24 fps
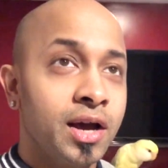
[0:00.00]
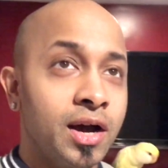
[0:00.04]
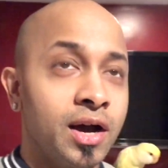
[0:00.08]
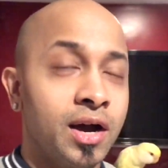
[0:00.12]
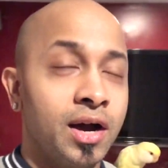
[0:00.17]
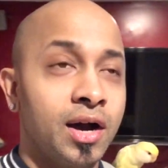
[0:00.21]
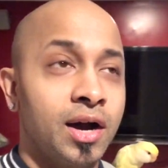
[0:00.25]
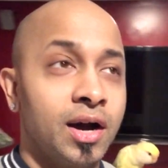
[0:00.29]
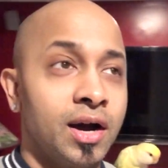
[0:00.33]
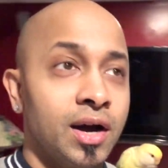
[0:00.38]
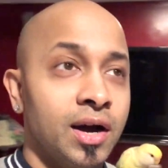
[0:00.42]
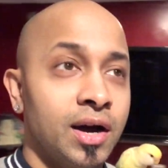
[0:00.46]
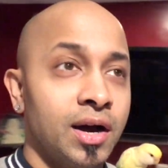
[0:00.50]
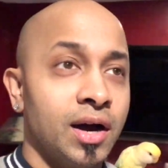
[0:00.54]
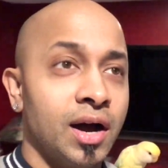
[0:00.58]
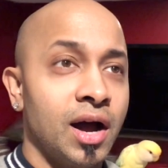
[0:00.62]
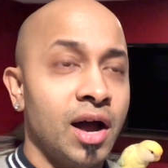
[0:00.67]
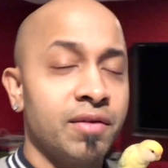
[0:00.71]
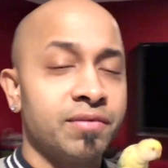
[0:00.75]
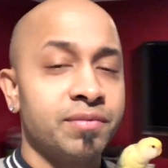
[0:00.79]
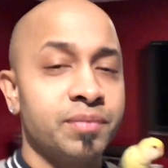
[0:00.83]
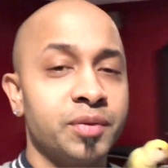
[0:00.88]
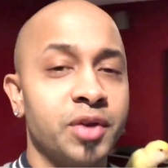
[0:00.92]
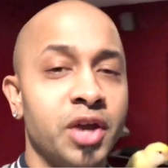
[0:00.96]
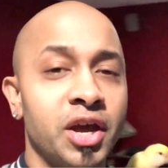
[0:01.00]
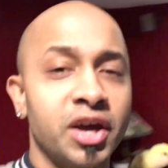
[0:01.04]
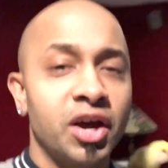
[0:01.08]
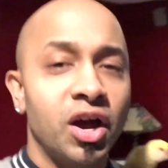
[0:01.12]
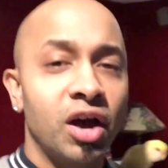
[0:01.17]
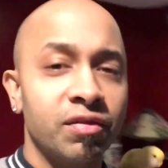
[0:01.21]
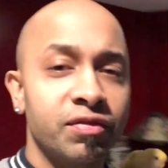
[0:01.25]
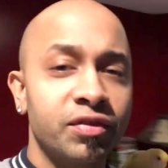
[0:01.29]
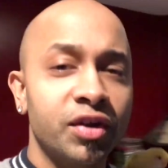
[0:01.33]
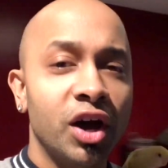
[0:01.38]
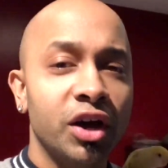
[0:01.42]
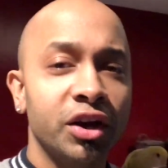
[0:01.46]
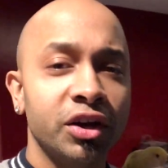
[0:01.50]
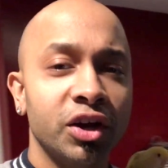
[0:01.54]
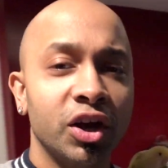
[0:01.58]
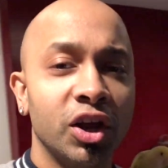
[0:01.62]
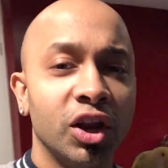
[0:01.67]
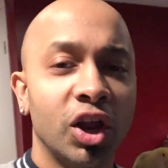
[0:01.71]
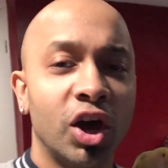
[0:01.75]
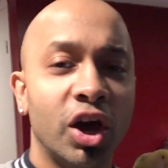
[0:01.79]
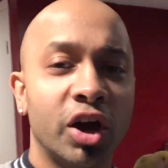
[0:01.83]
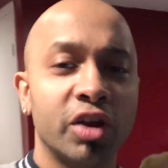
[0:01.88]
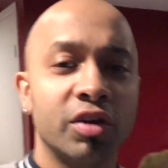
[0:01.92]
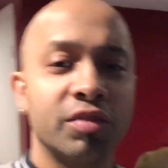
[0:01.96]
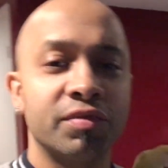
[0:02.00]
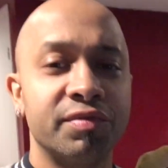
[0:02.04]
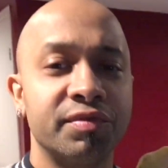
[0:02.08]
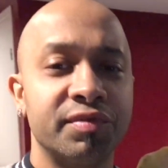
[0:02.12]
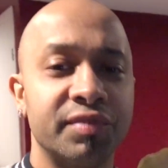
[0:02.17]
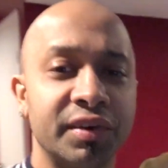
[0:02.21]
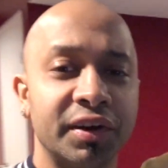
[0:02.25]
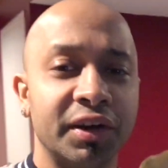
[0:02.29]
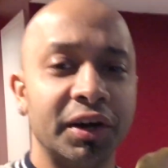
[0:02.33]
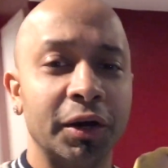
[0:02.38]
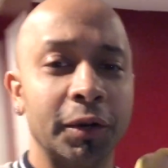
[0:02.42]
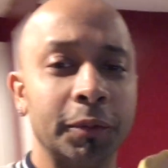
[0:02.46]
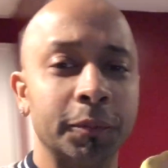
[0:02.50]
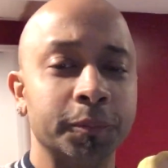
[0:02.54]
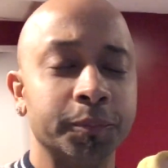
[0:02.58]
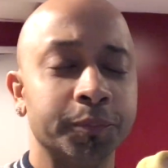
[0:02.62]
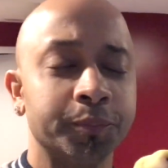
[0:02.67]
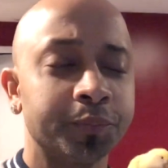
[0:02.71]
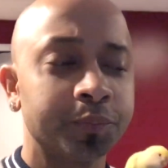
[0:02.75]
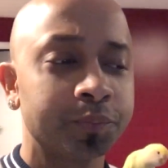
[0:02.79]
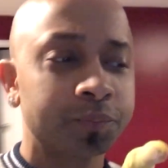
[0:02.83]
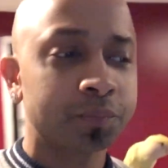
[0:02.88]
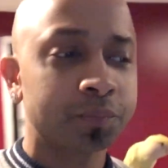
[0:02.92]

Uh, I've get I've gotten a lot of um,